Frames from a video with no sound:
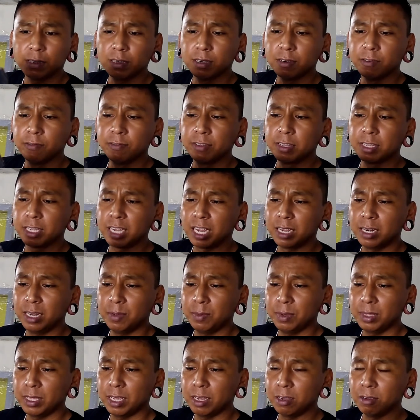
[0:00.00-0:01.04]
of the time
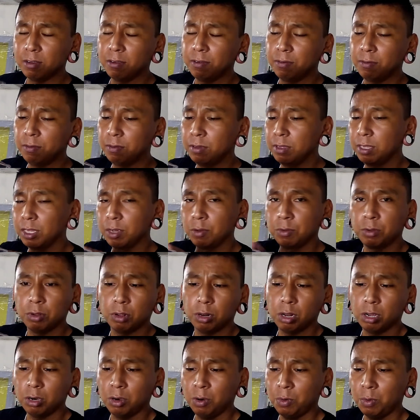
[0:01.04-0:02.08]
limit that it will no
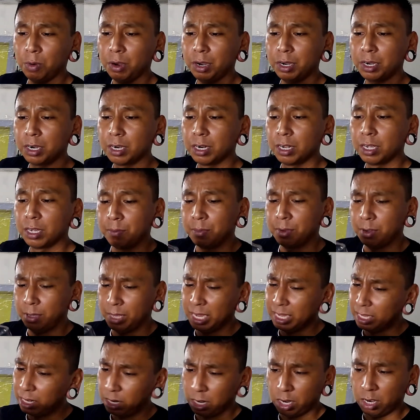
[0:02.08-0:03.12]
longer work, but
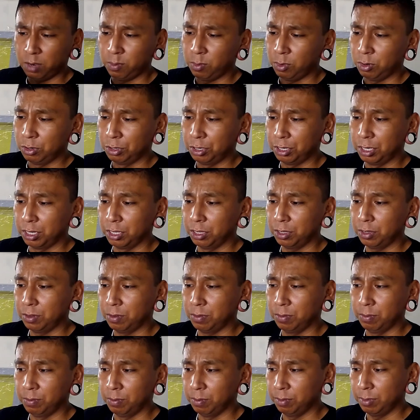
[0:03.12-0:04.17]
that's a lot of emotion,
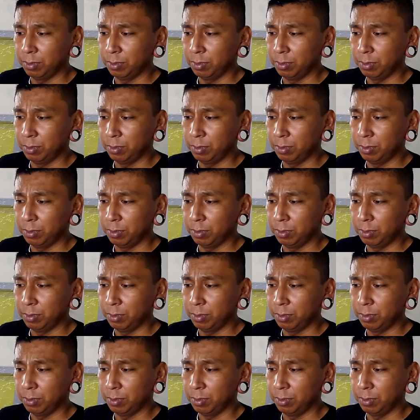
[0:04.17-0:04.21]
so